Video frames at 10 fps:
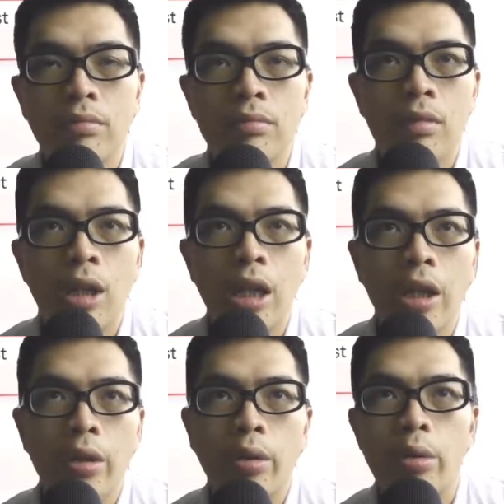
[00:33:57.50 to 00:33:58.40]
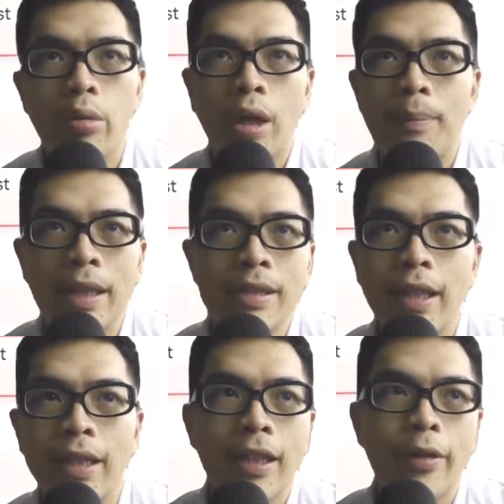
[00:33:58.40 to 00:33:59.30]
Hello, I'm
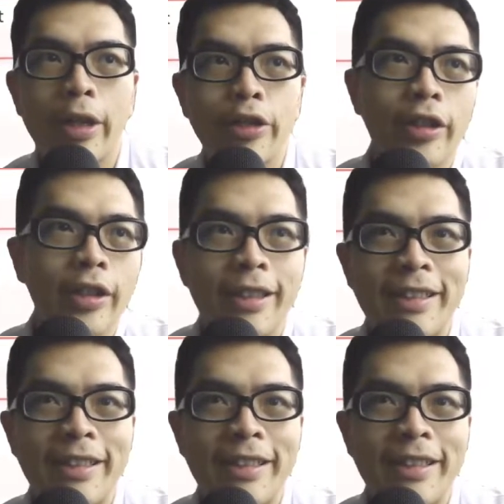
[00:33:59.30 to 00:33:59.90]
asking a question.